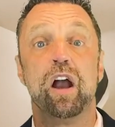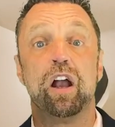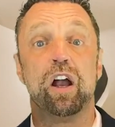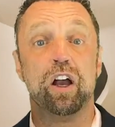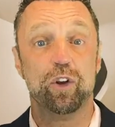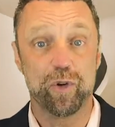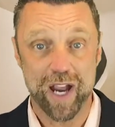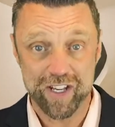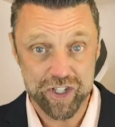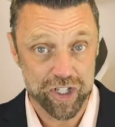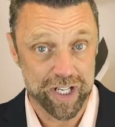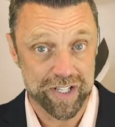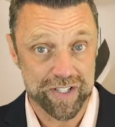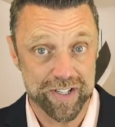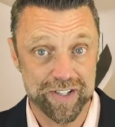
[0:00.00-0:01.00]

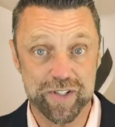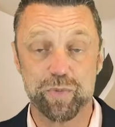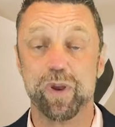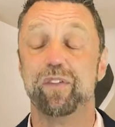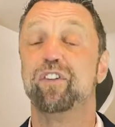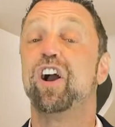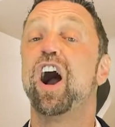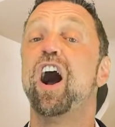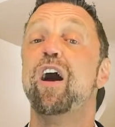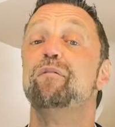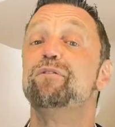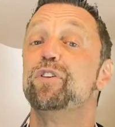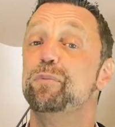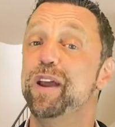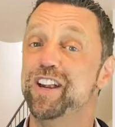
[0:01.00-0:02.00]
congratulations, we have
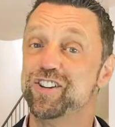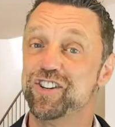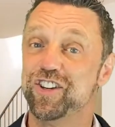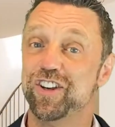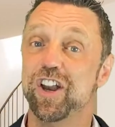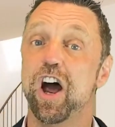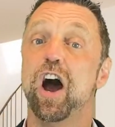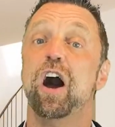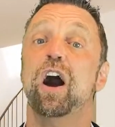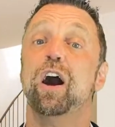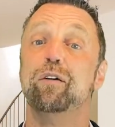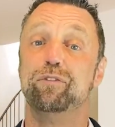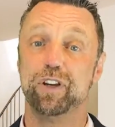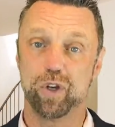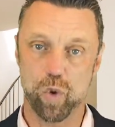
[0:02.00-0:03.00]
confirmation
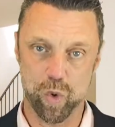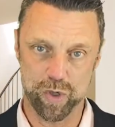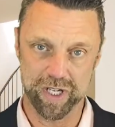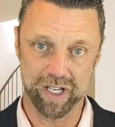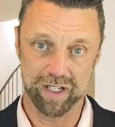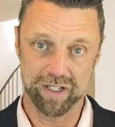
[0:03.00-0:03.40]
of recording.